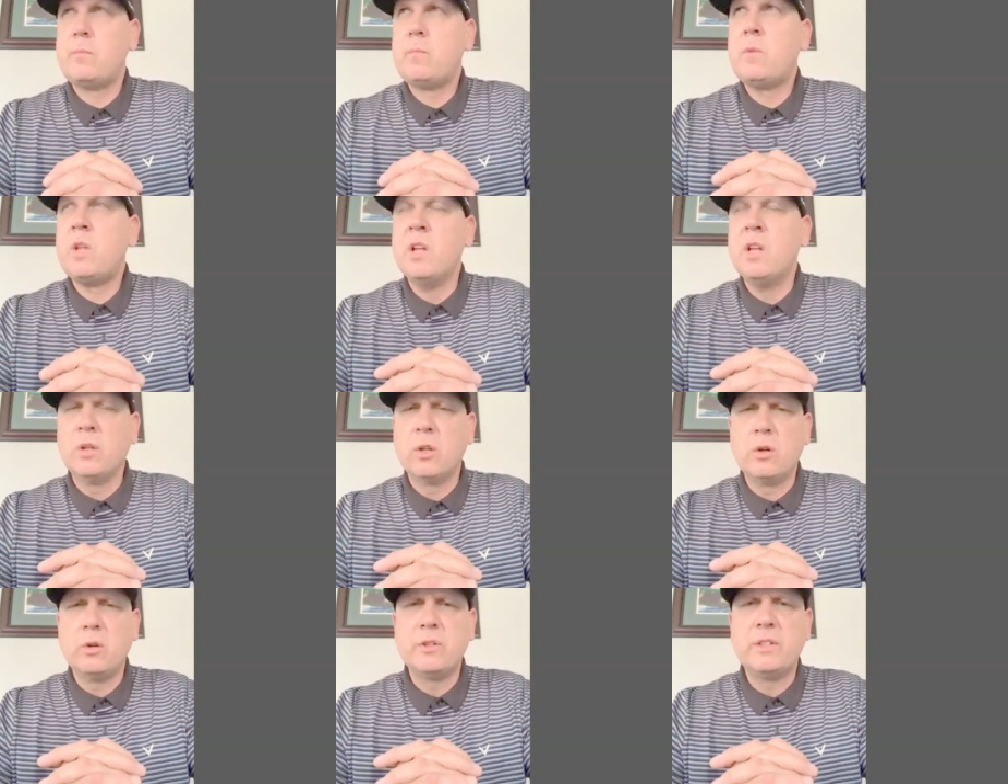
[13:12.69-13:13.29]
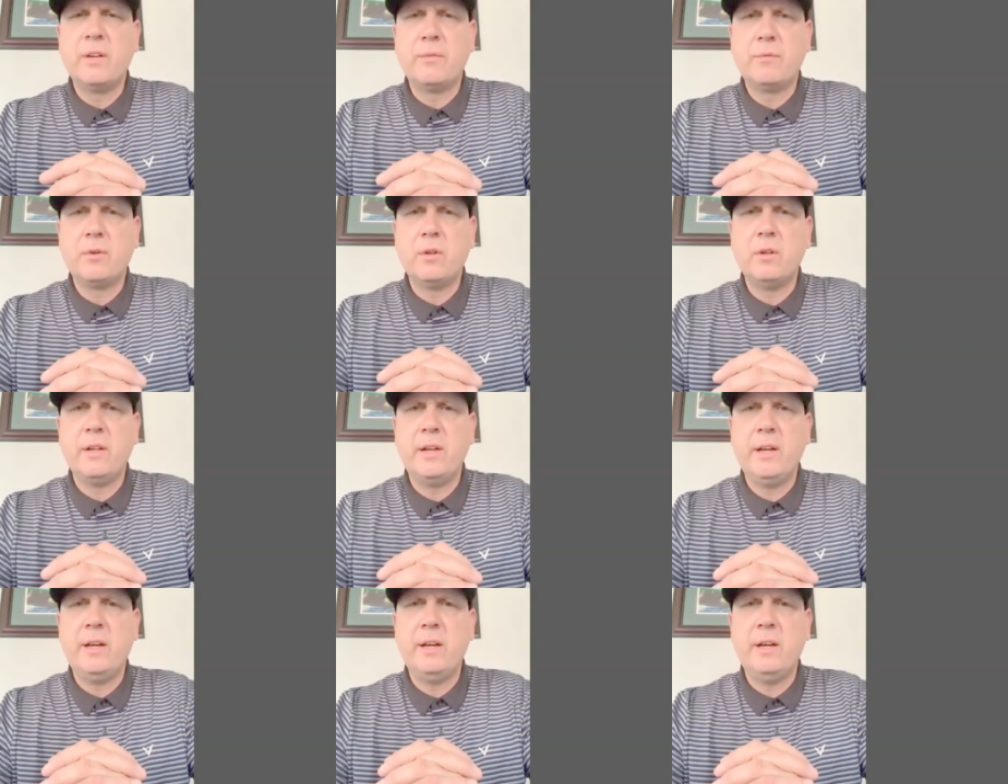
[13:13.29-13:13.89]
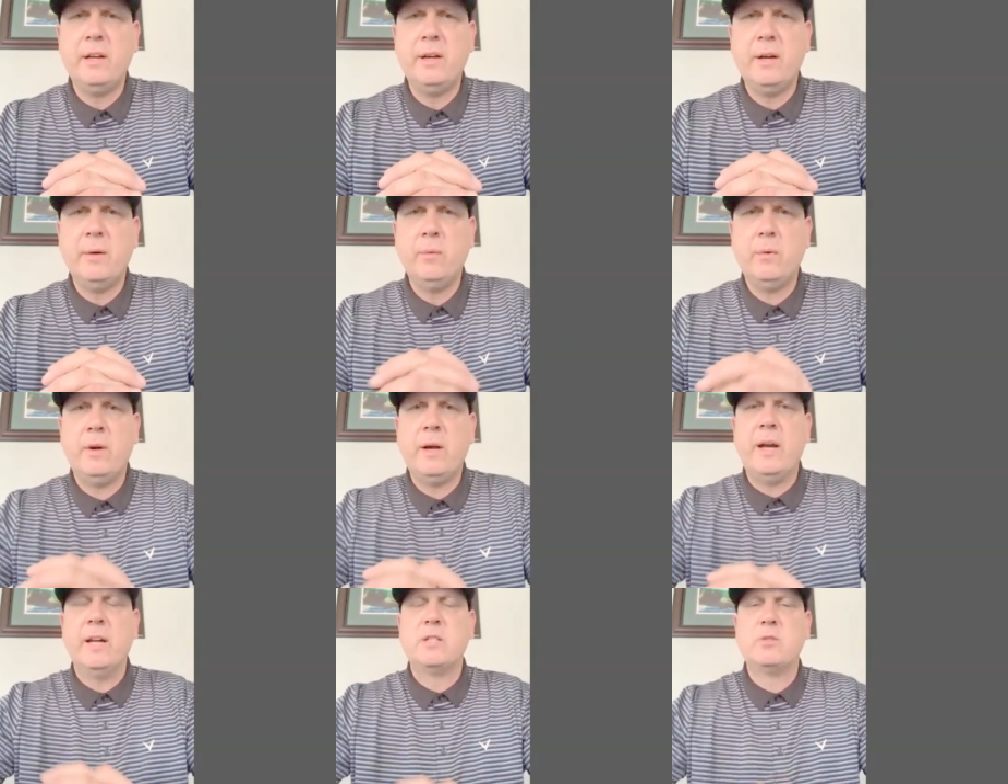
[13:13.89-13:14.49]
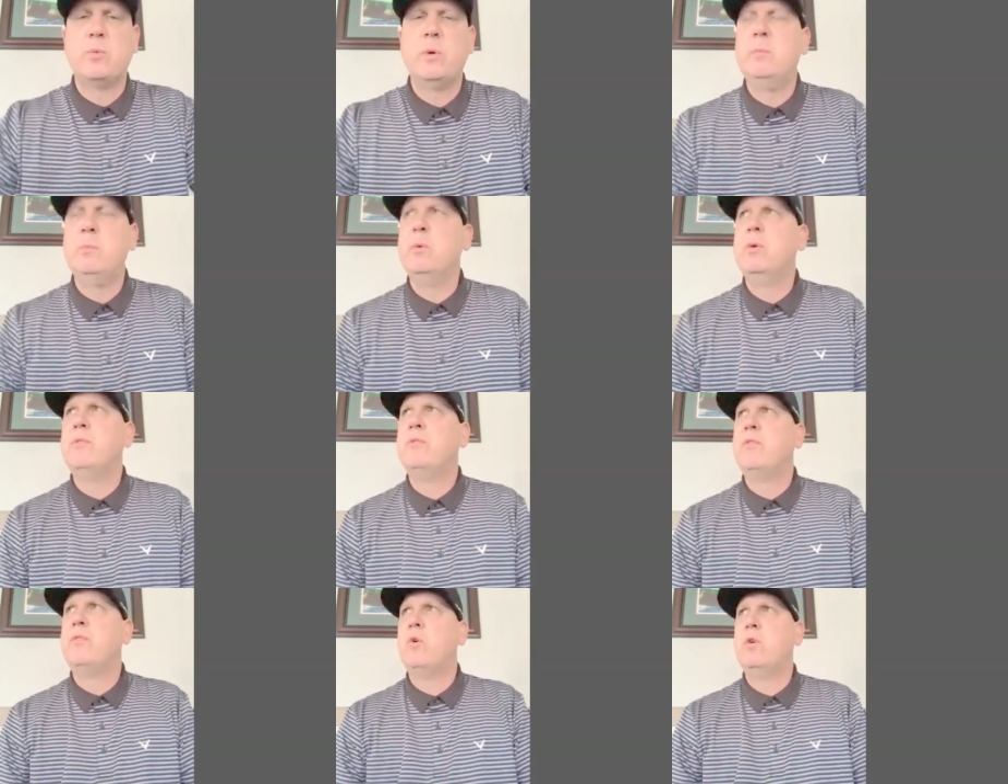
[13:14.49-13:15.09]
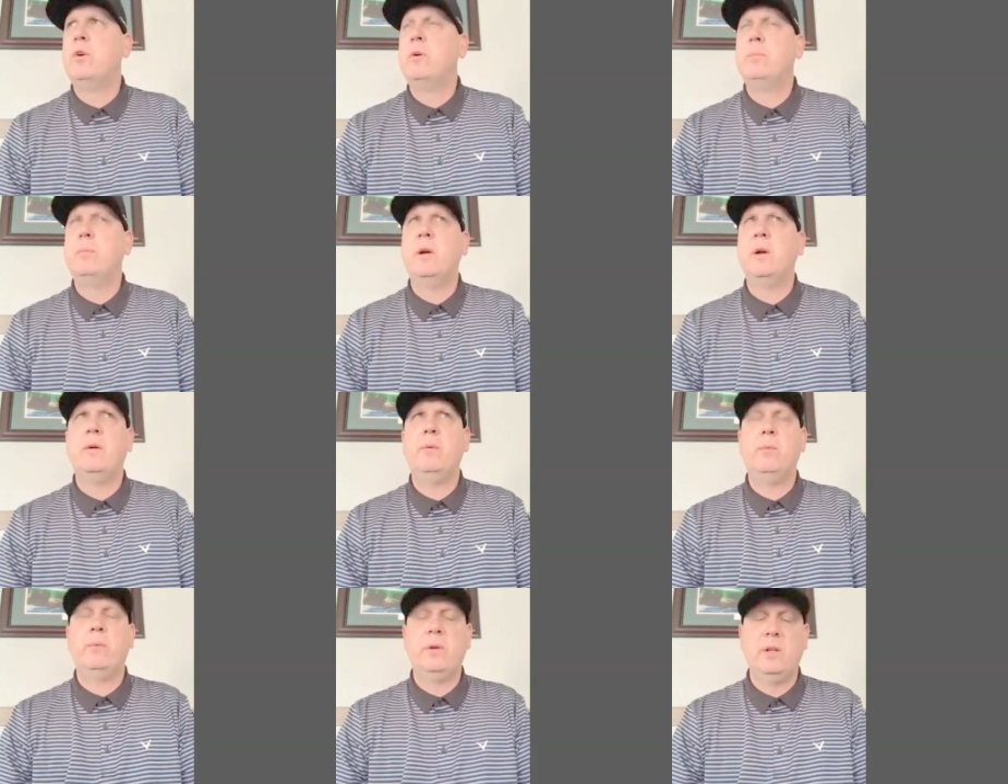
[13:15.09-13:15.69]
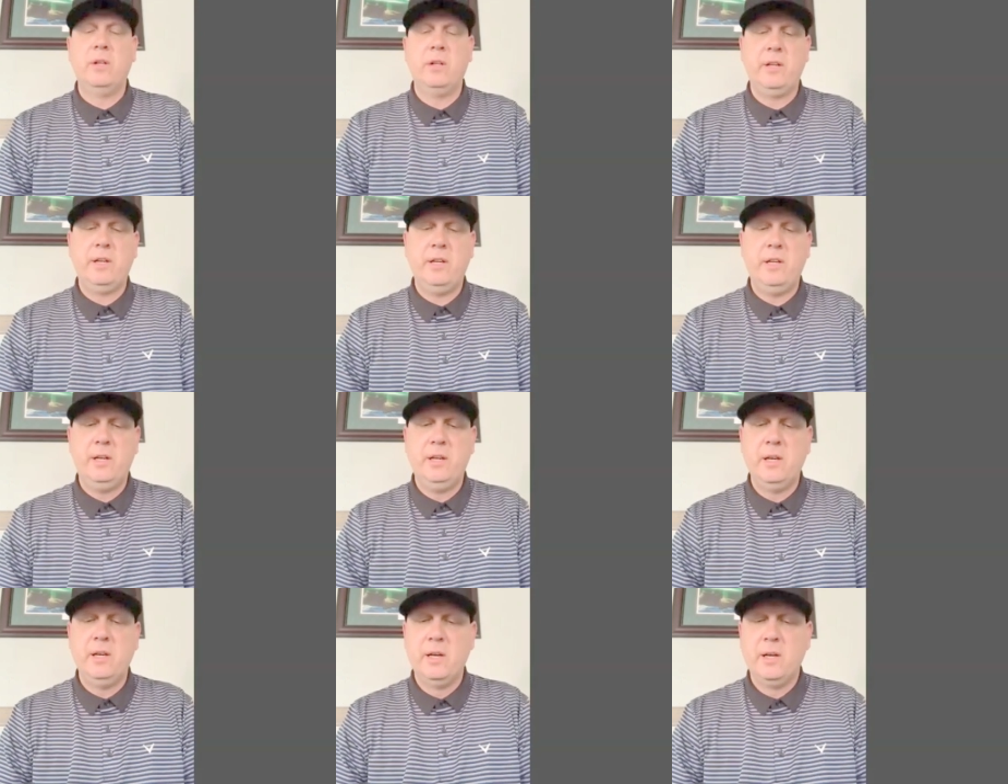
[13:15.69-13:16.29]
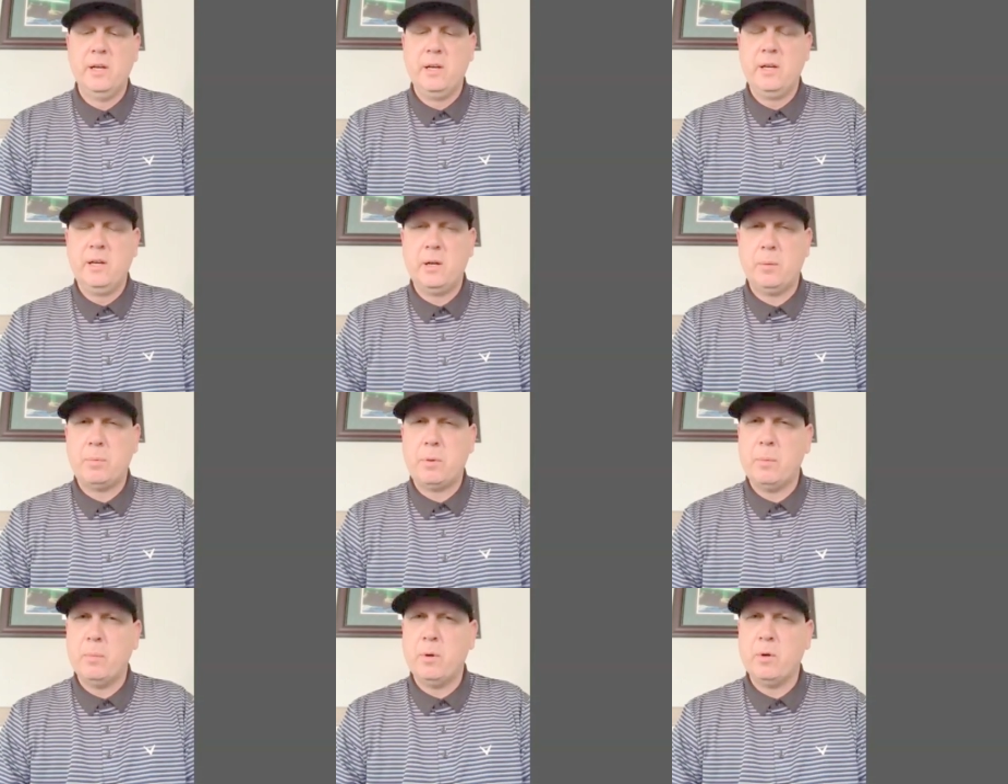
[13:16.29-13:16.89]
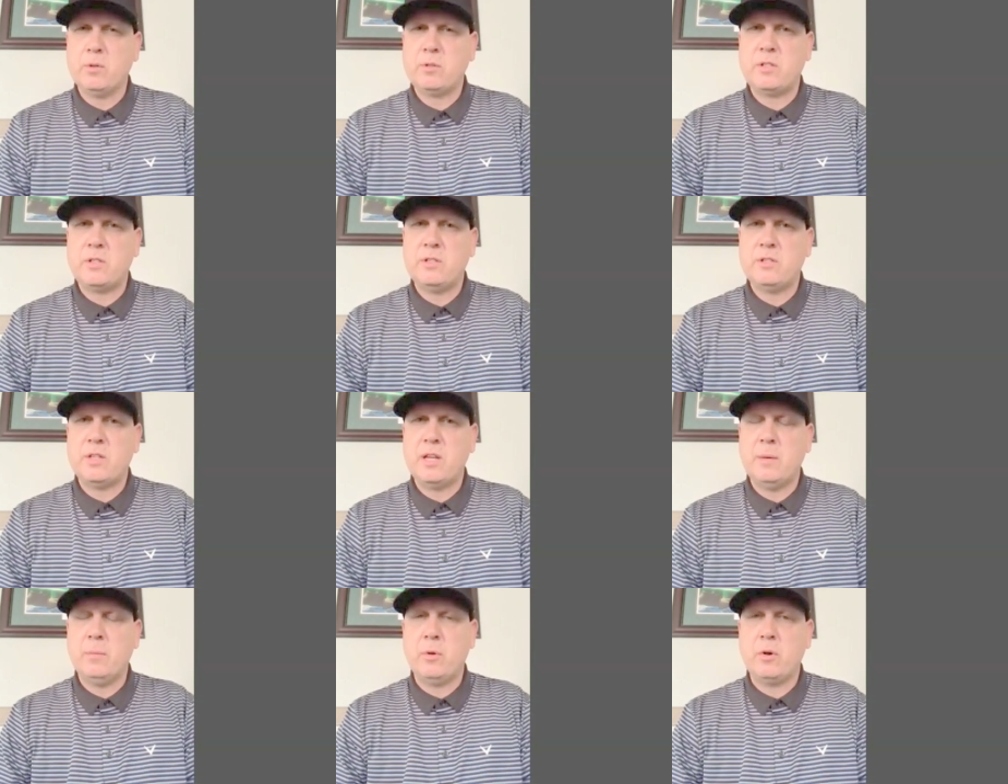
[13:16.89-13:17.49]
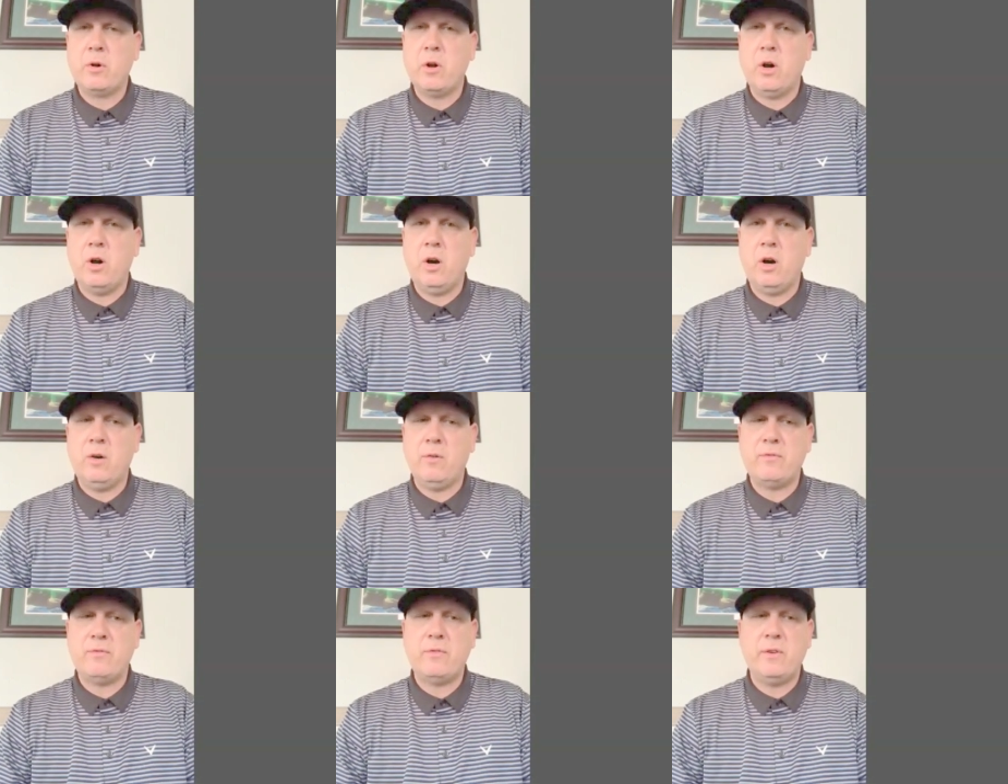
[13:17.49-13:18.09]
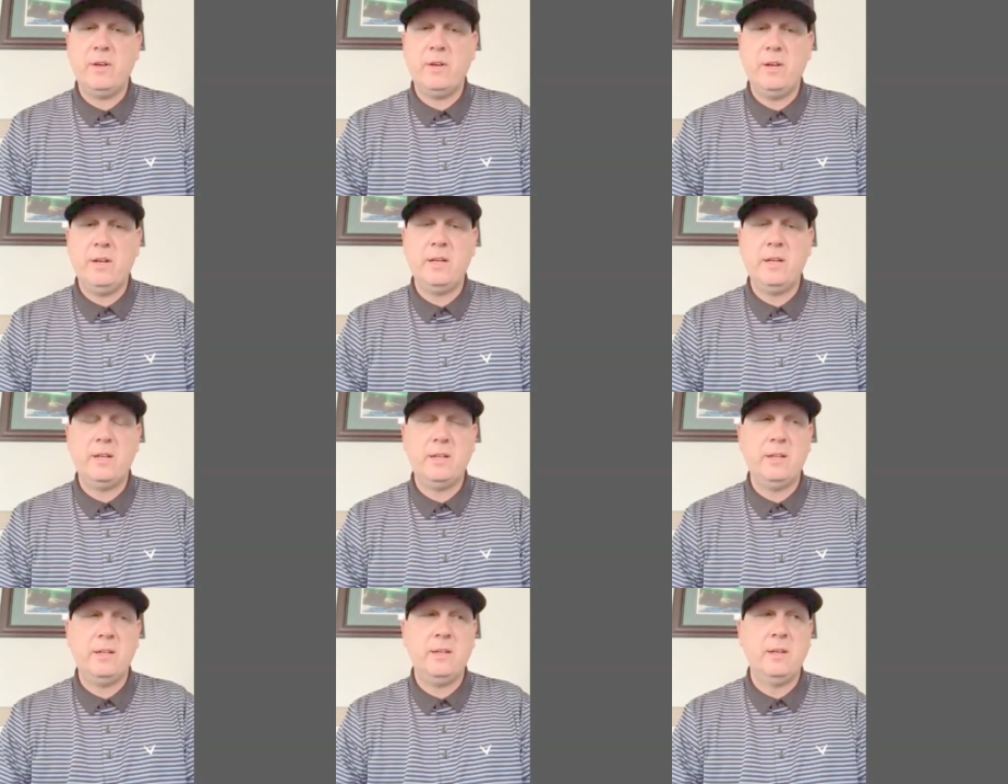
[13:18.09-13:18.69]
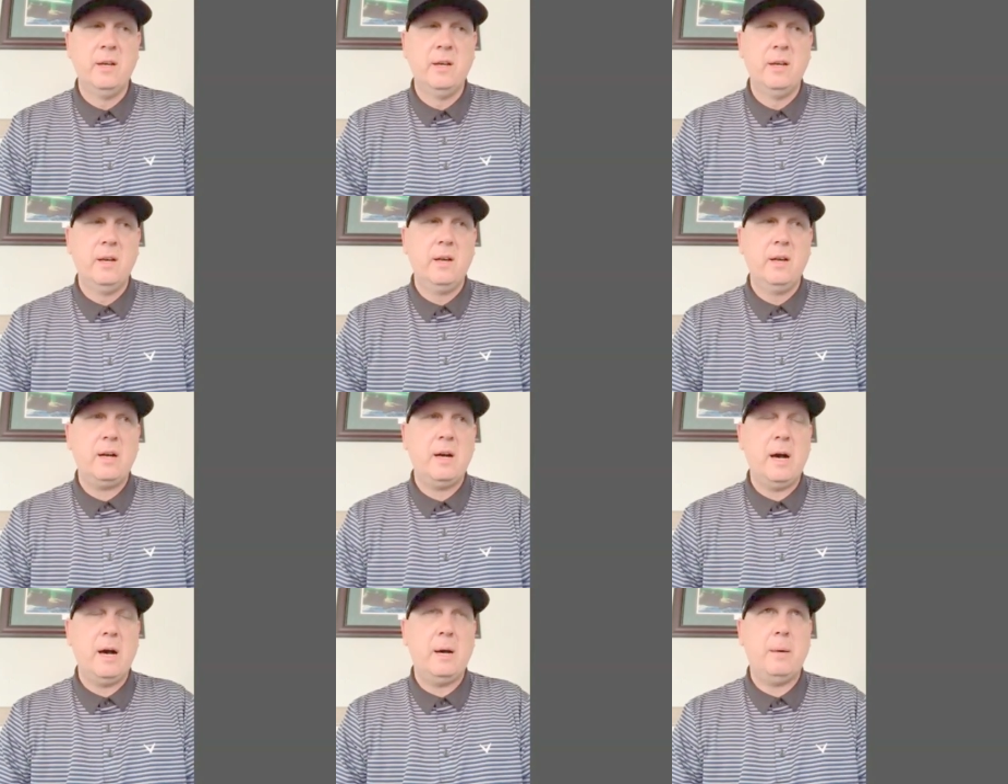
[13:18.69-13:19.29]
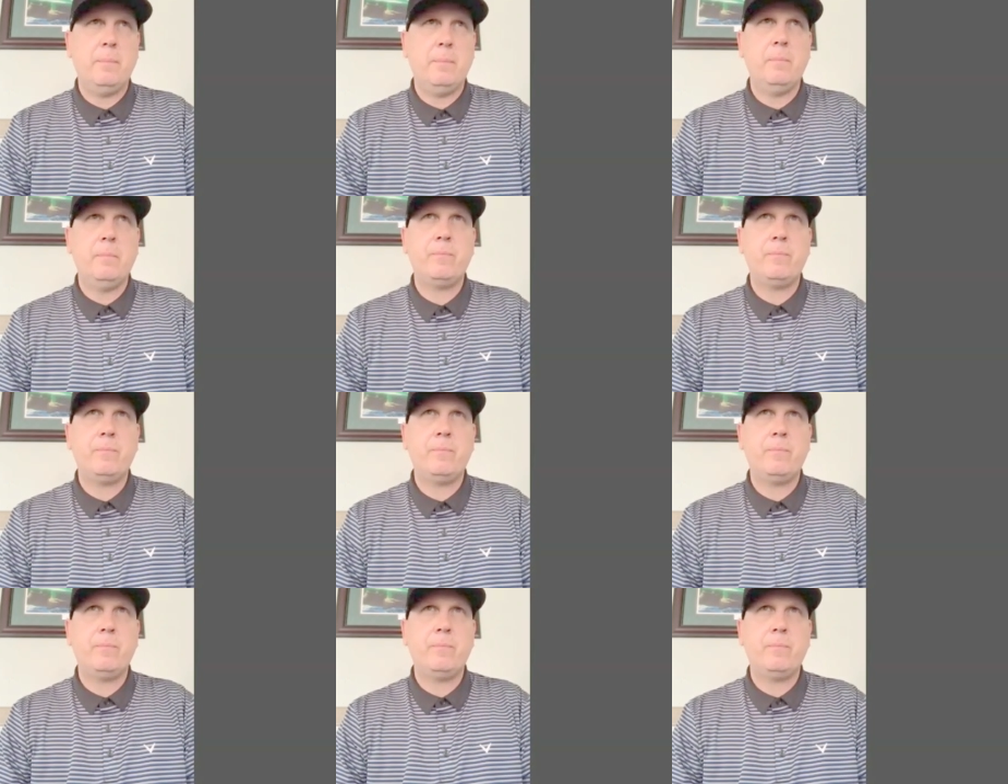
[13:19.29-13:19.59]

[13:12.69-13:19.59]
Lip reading: a little differently as we move forward, but it really, promotes disabled golf. And, I'll